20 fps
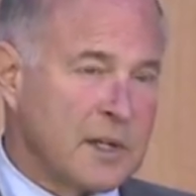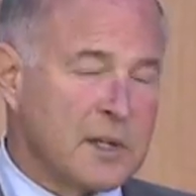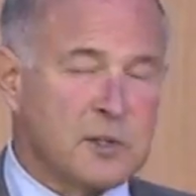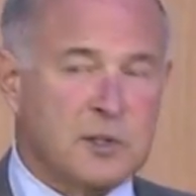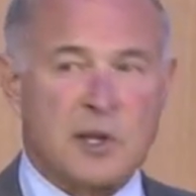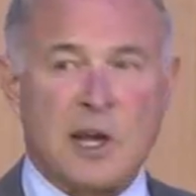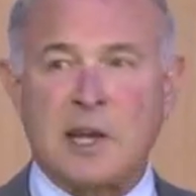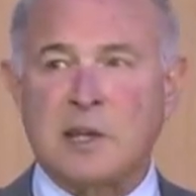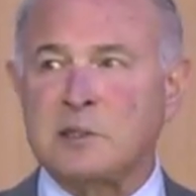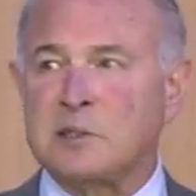
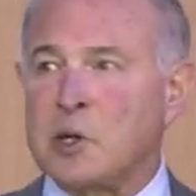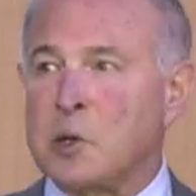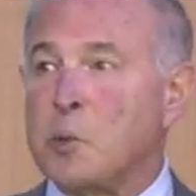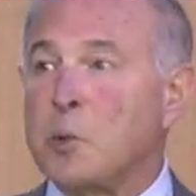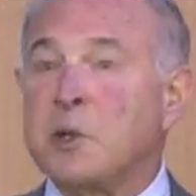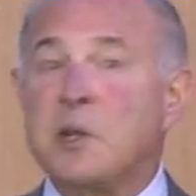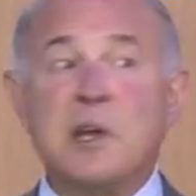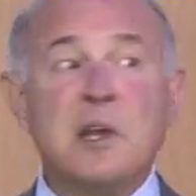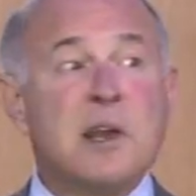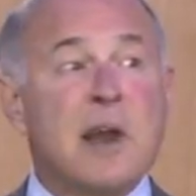Secondly,
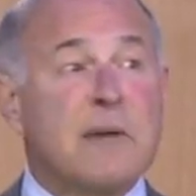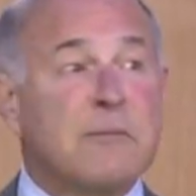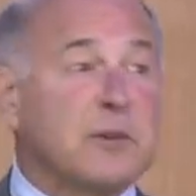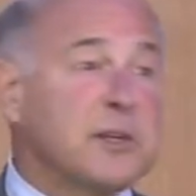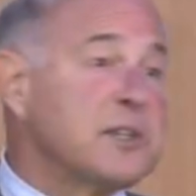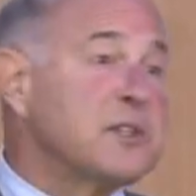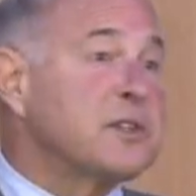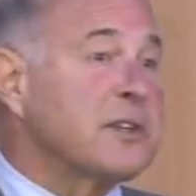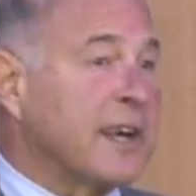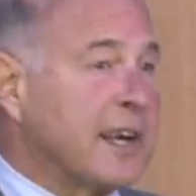within
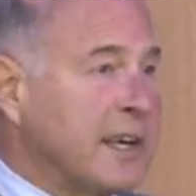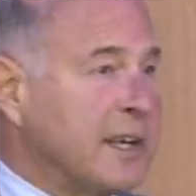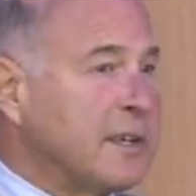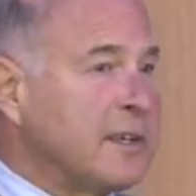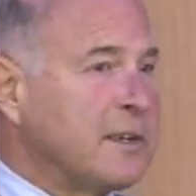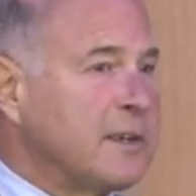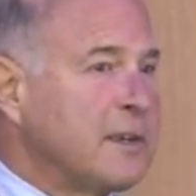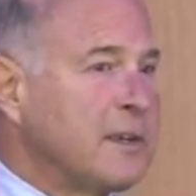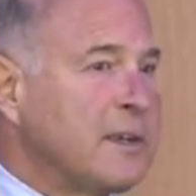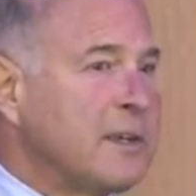every state,
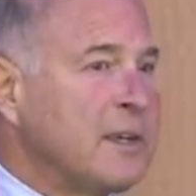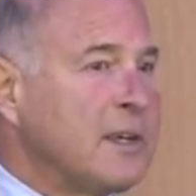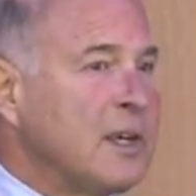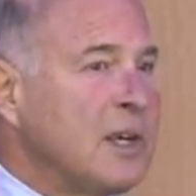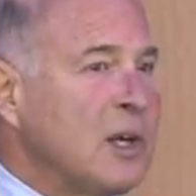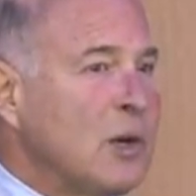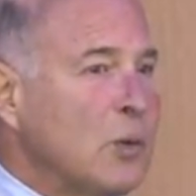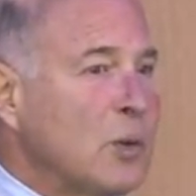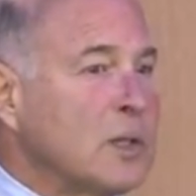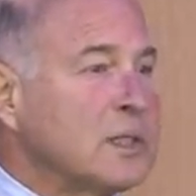
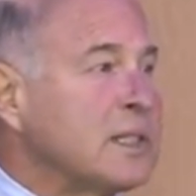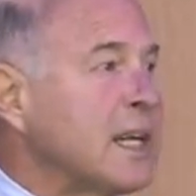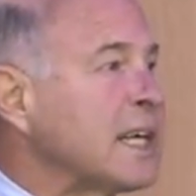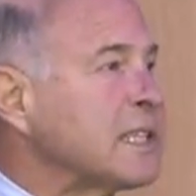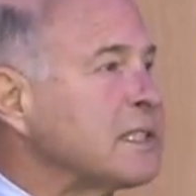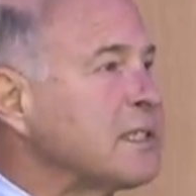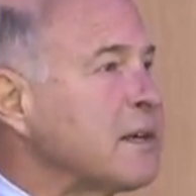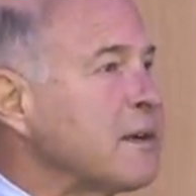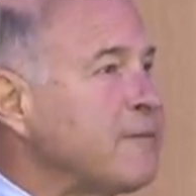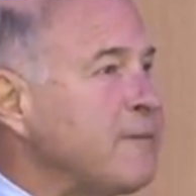we're
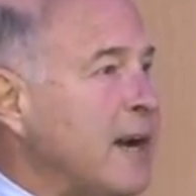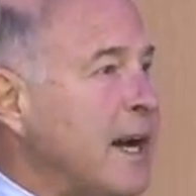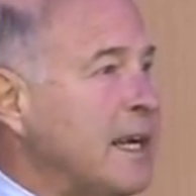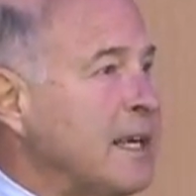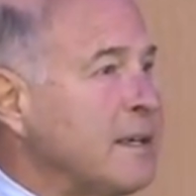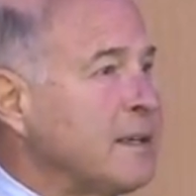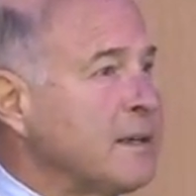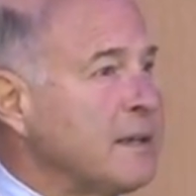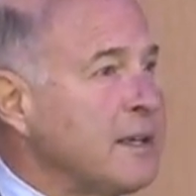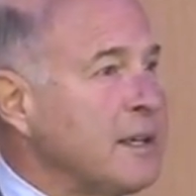likely to
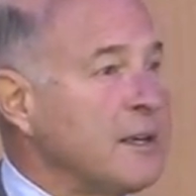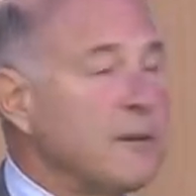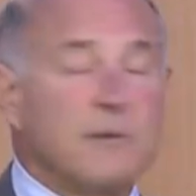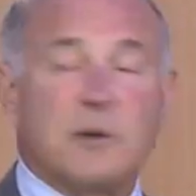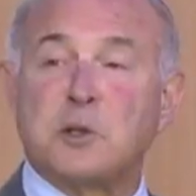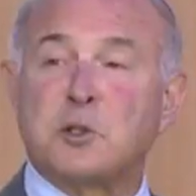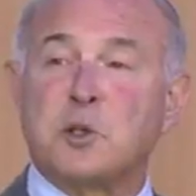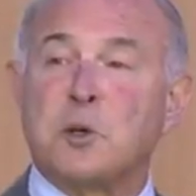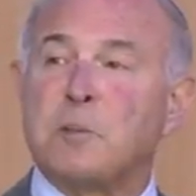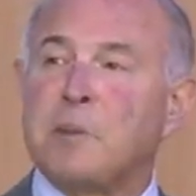find
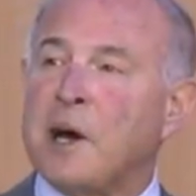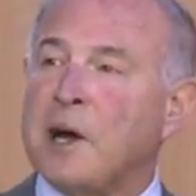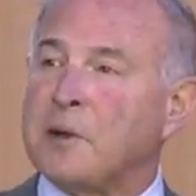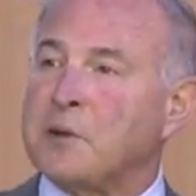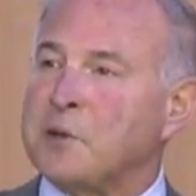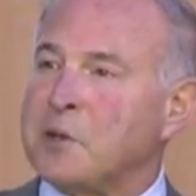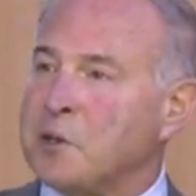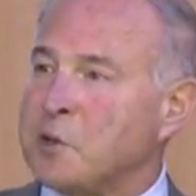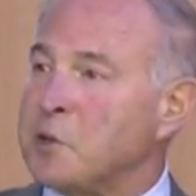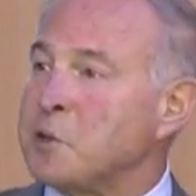individual
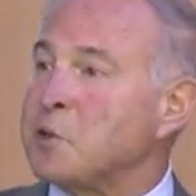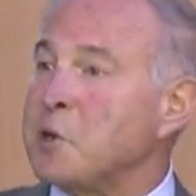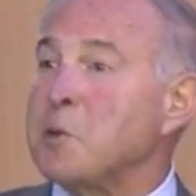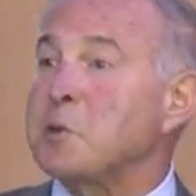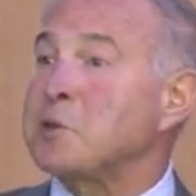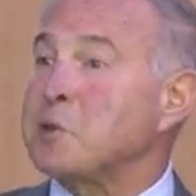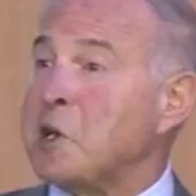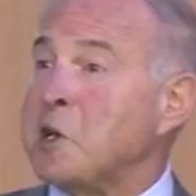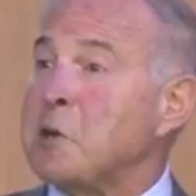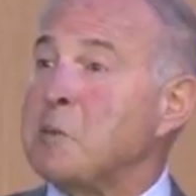politicians. He
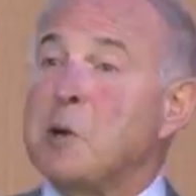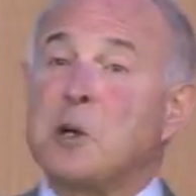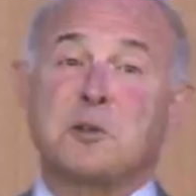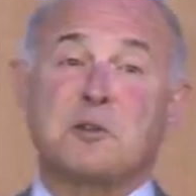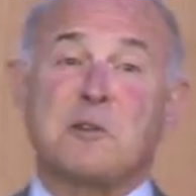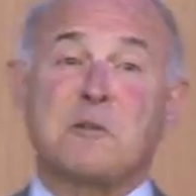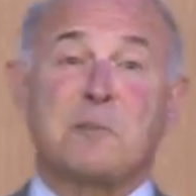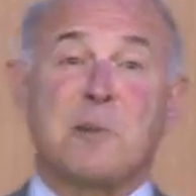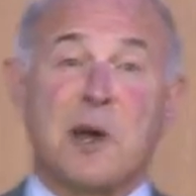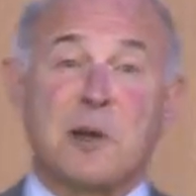was thinking
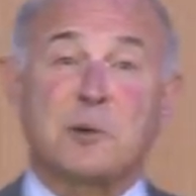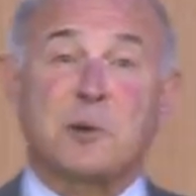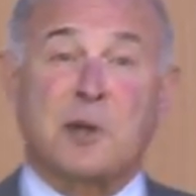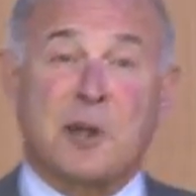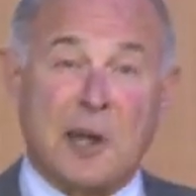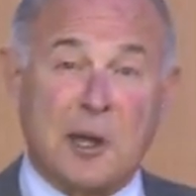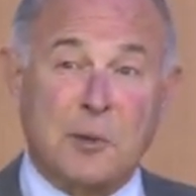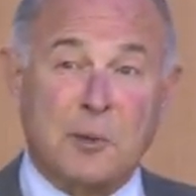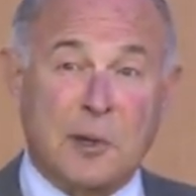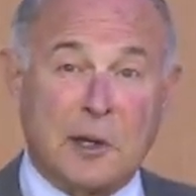mostly of Patrick
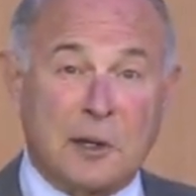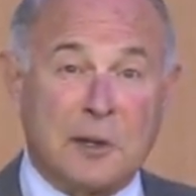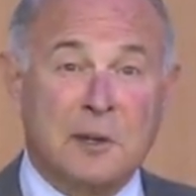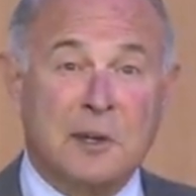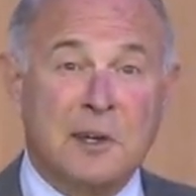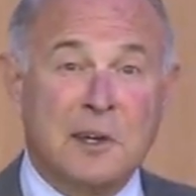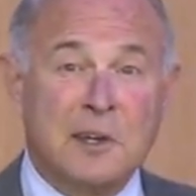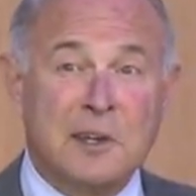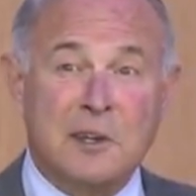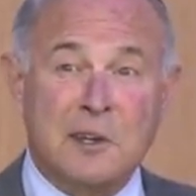Henry
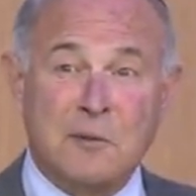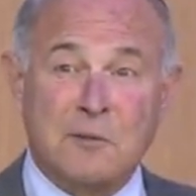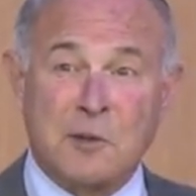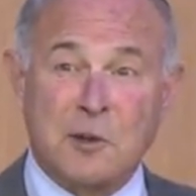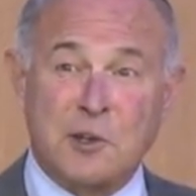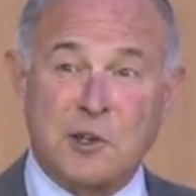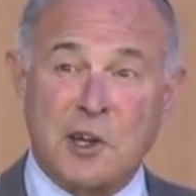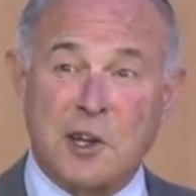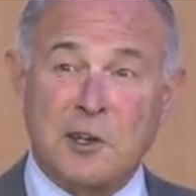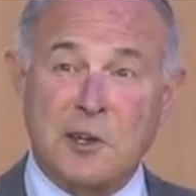in
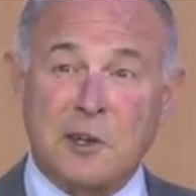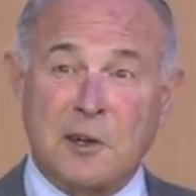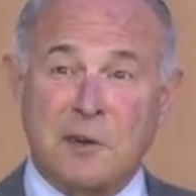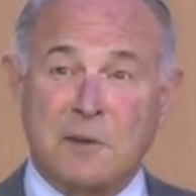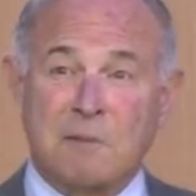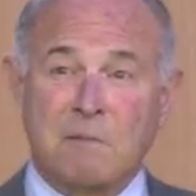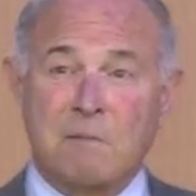Virginia.